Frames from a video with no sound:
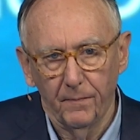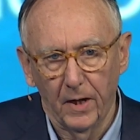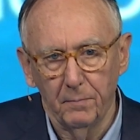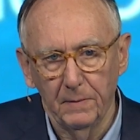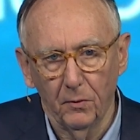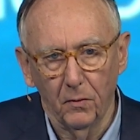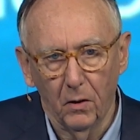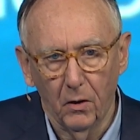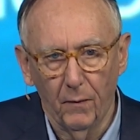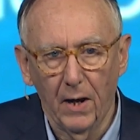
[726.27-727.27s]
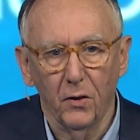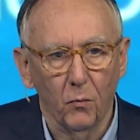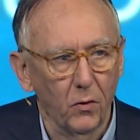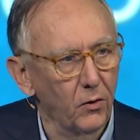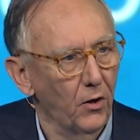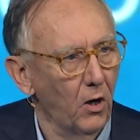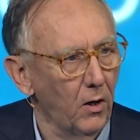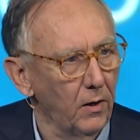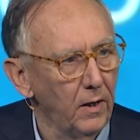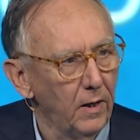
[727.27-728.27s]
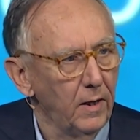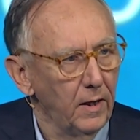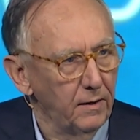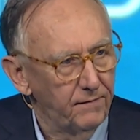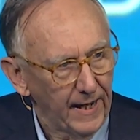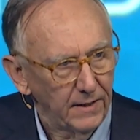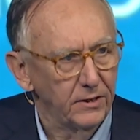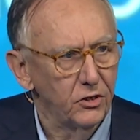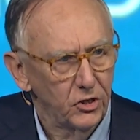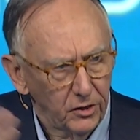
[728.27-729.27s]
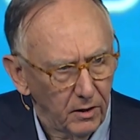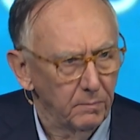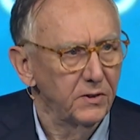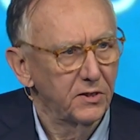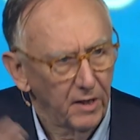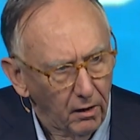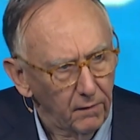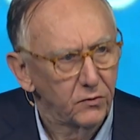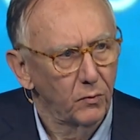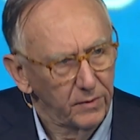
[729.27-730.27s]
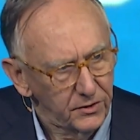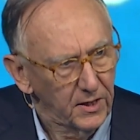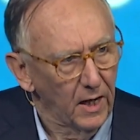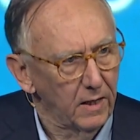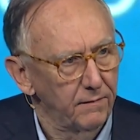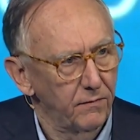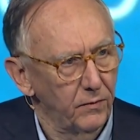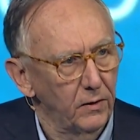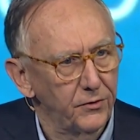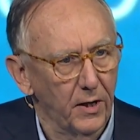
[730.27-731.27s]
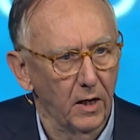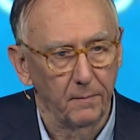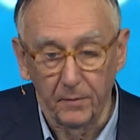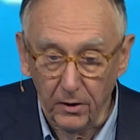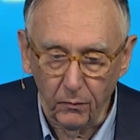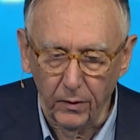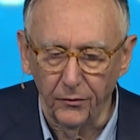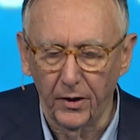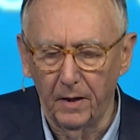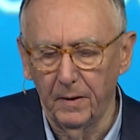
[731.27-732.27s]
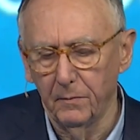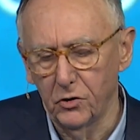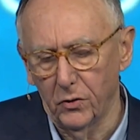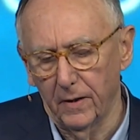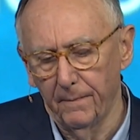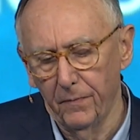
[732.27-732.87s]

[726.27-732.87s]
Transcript: And people around the world are advantaging themselves with this kind of real time, near real time imagery.